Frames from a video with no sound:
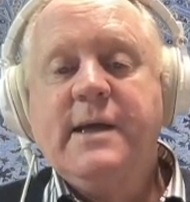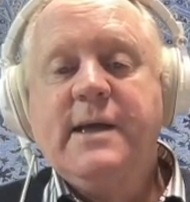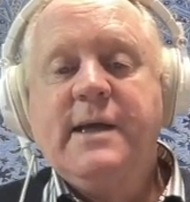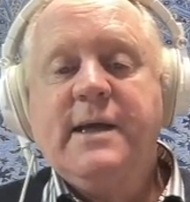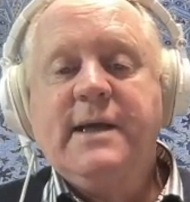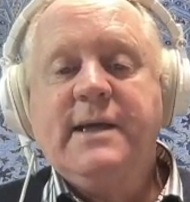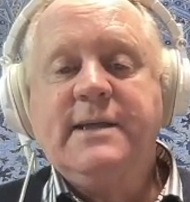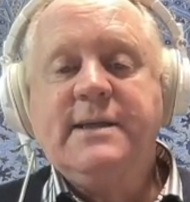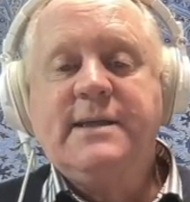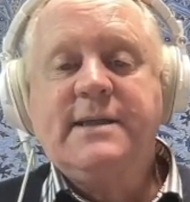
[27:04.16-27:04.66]

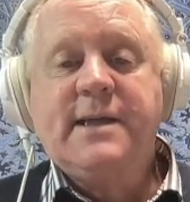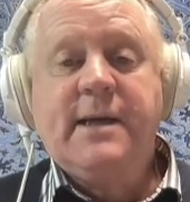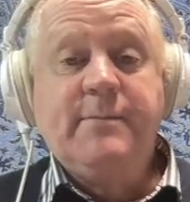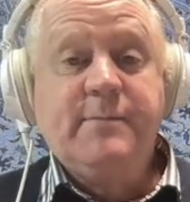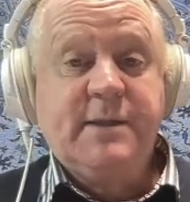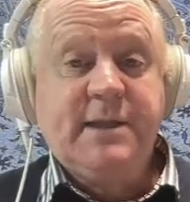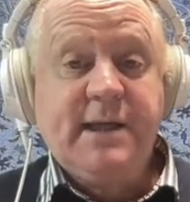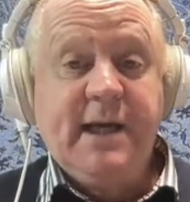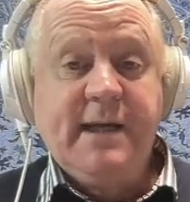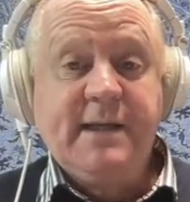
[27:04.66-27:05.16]
In
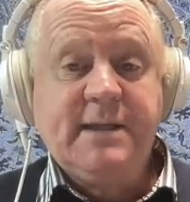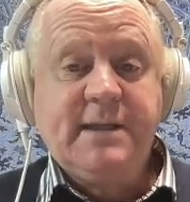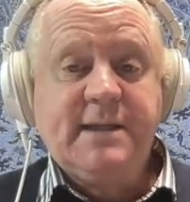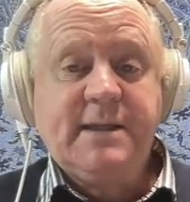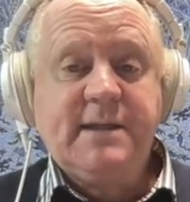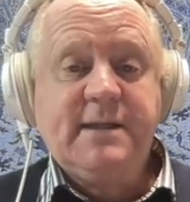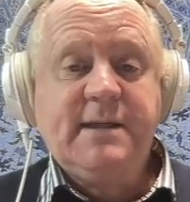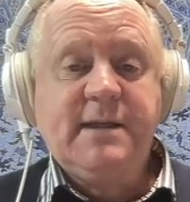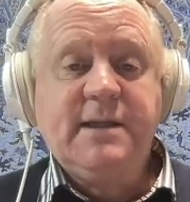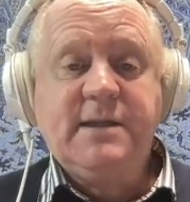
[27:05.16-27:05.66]
some
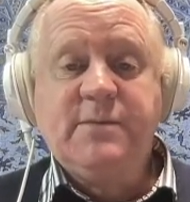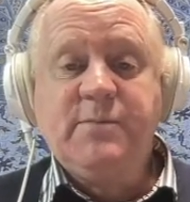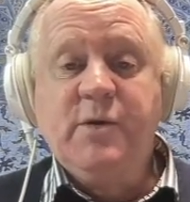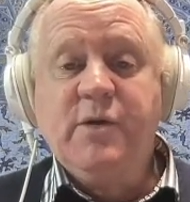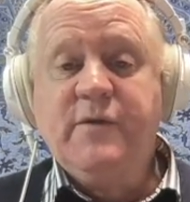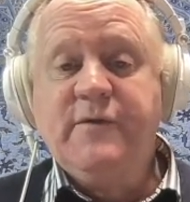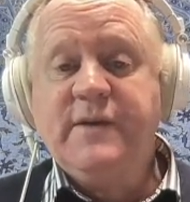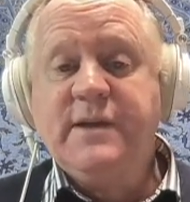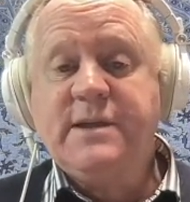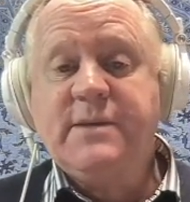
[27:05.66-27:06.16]
sense, this
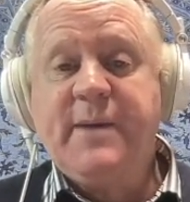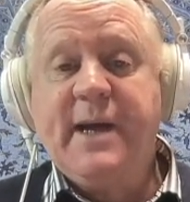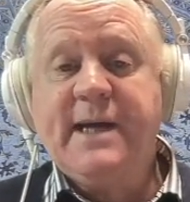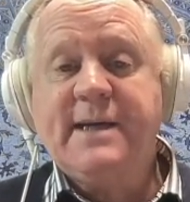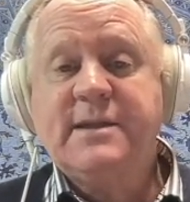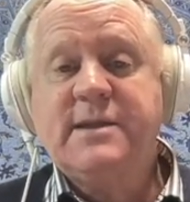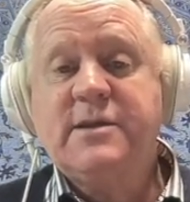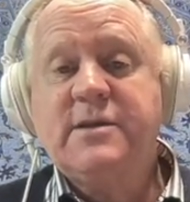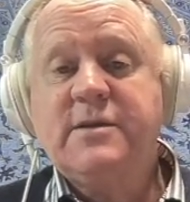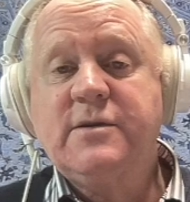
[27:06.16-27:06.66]
move is
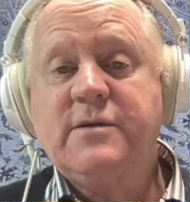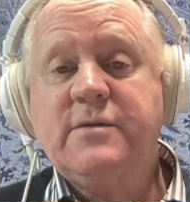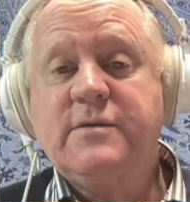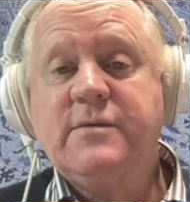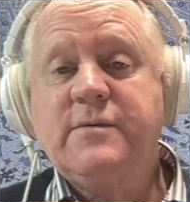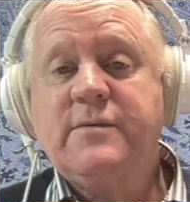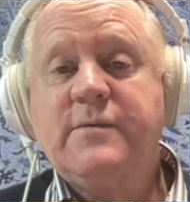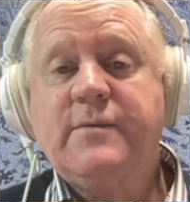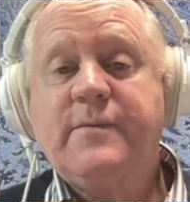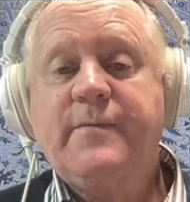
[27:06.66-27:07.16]
about su.